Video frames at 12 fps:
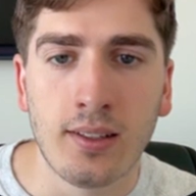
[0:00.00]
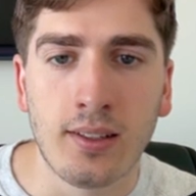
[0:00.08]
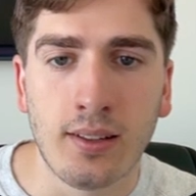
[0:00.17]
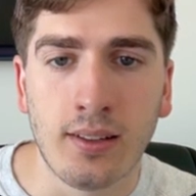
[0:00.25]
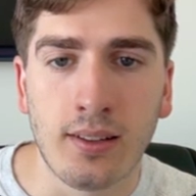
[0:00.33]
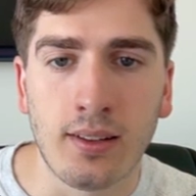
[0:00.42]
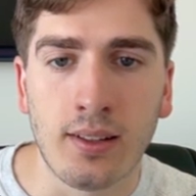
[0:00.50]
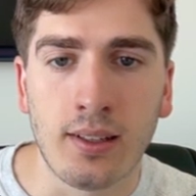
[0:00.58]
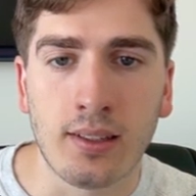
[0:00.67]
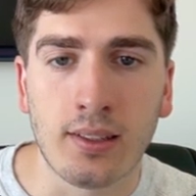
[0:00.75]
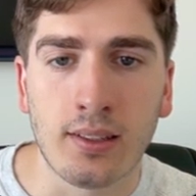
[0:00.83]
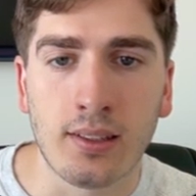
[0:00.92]

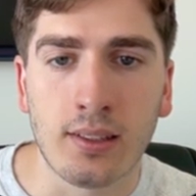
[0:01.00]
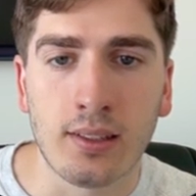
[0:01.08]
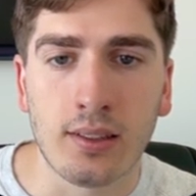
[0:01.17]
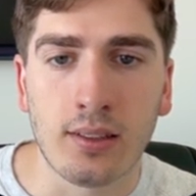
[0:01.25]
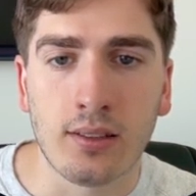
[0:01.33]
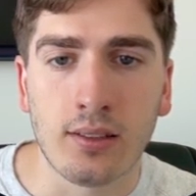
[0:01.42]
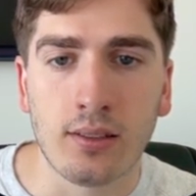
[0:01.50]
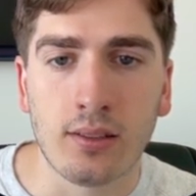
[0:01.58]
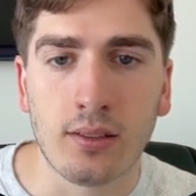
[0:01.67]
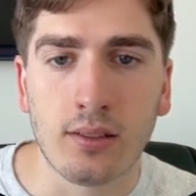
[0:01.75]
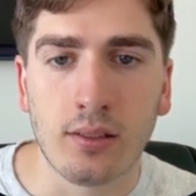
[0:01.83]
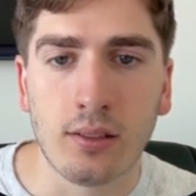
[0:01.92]

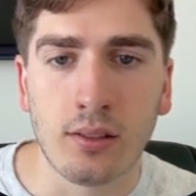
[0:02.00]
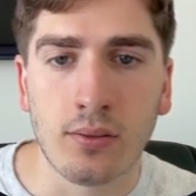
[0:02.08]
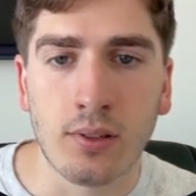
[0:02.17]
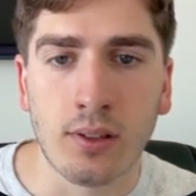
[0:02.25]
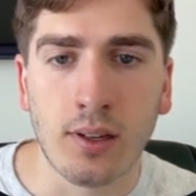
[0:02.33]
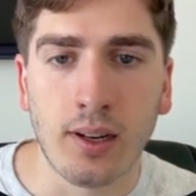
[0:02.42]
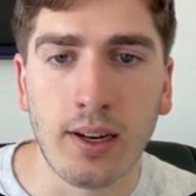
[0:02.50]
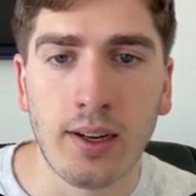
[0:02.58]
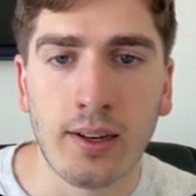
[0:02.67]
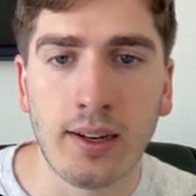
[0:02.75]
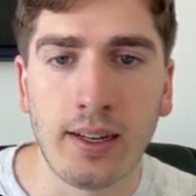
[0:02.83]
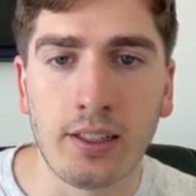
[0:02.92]
This over
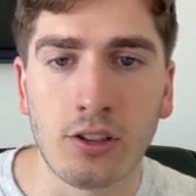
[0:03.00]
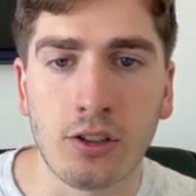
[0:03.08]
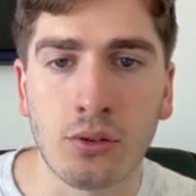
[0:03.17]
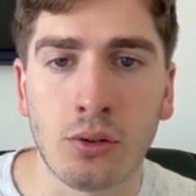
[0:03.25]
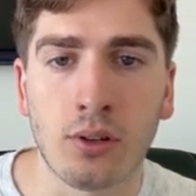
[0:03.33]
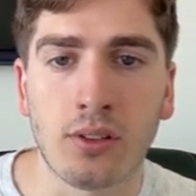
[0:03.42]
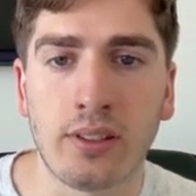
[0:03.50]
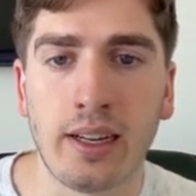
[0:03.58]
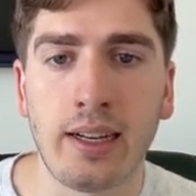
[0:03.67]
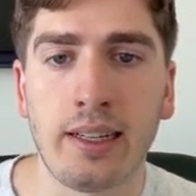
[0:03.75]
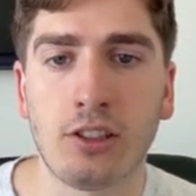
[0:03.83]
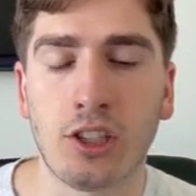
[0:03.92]
here is your
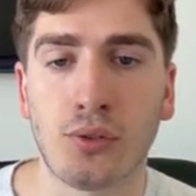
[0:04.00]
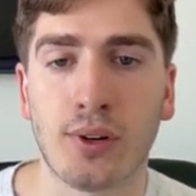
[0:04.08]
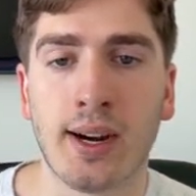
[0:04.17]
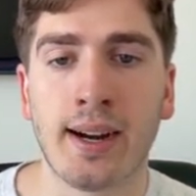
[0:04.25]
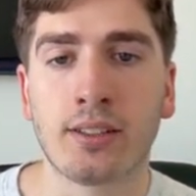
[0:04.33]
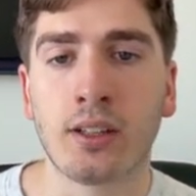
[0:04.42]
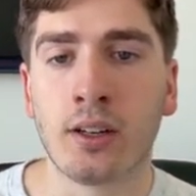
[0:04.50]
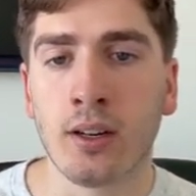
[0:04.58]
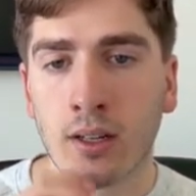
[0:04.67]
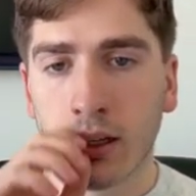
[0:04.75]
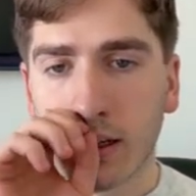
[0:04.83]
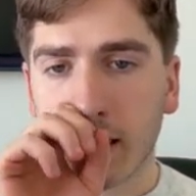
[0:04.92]
daily change of character.
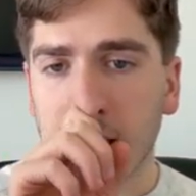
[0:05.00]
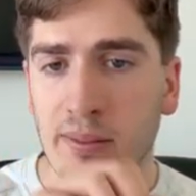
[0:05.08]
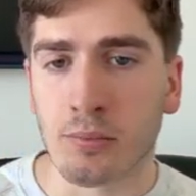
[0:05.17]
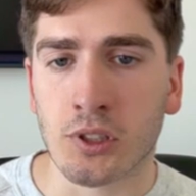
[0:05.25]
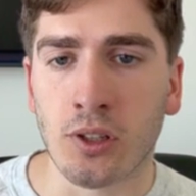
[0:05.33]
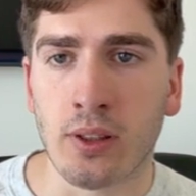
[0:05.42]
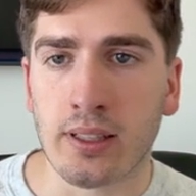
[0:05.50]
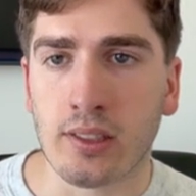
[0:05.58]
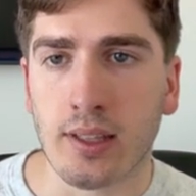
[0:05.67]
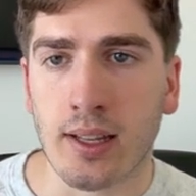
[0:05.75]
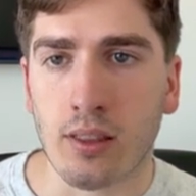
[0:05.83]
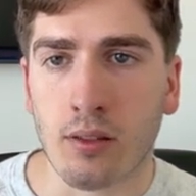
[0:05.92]
So
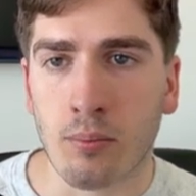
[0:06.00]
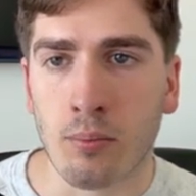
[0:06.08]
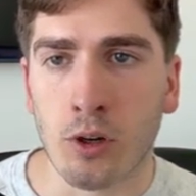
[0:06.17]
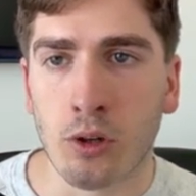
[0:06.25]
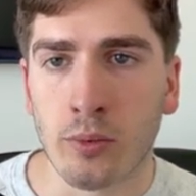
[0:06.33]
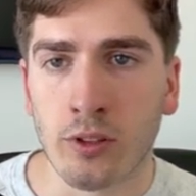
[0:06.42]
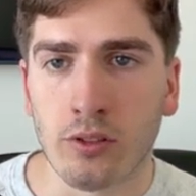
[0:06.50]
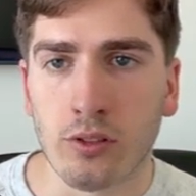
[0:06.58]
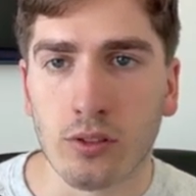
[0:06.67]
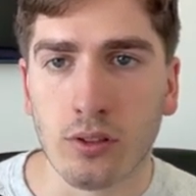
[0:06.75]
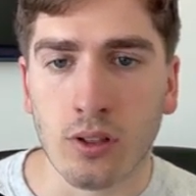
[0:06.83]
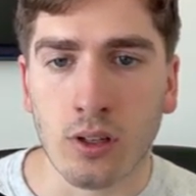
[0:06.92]
this at the
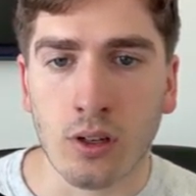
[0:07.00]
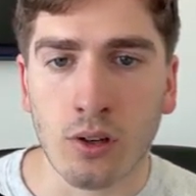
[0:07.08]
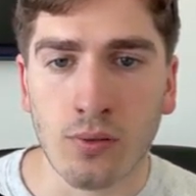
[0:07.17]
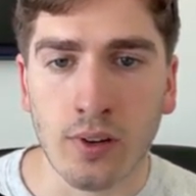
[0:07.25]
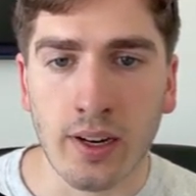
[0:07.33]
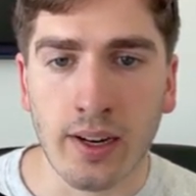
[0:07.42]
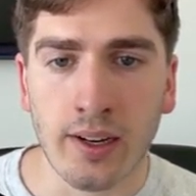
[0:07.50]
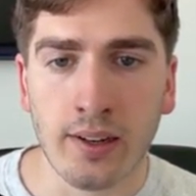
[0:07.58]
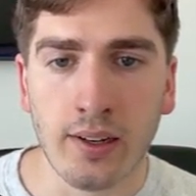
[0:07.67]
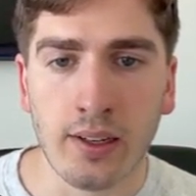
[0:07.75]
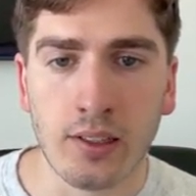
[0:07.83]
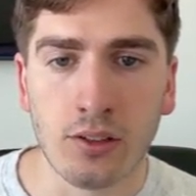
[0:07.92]
moment over here
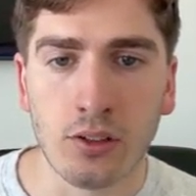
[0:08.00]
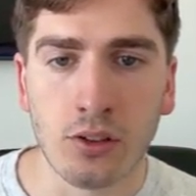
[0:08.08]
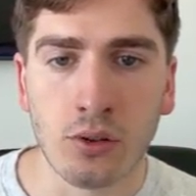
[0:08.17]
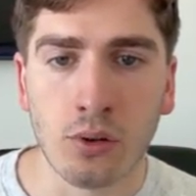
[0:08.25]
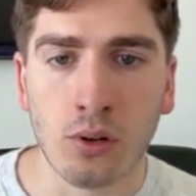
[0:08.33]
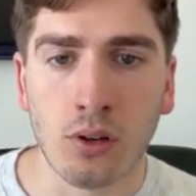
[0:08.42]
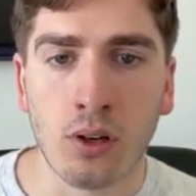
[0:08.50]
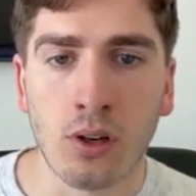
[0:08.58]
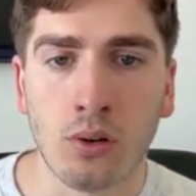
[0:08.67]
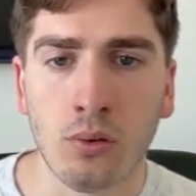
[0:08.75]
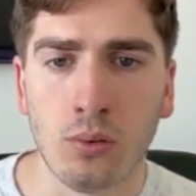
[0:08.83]
is your low,